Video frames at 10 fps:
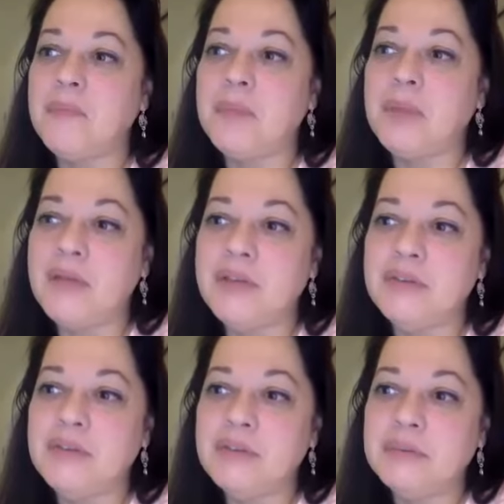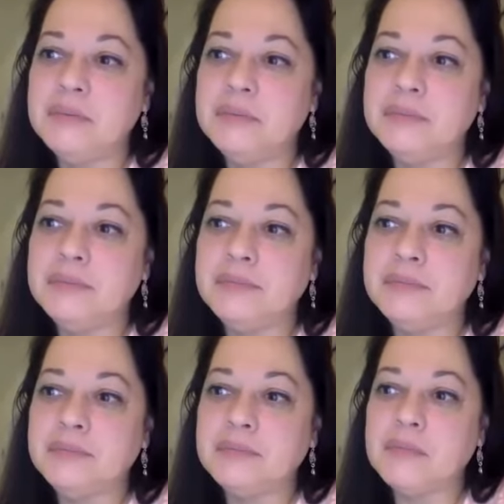Beloveds,
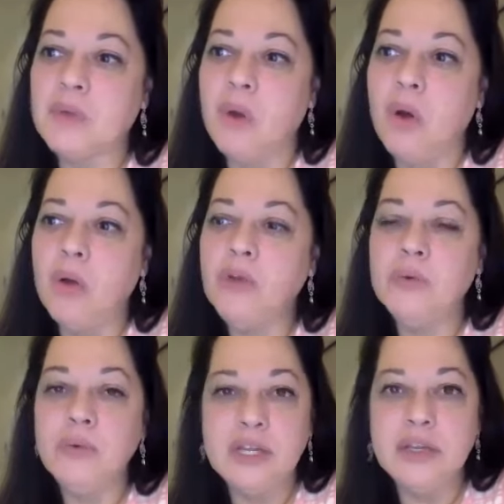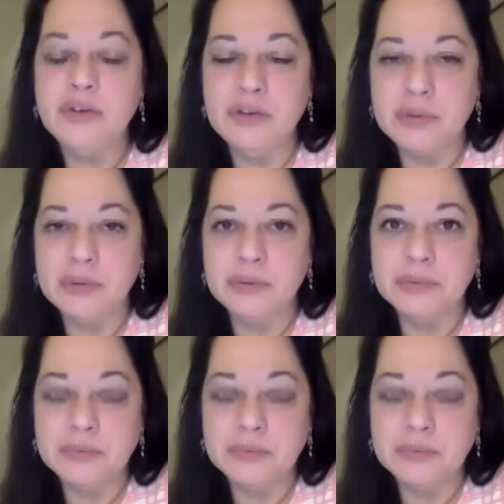all you need do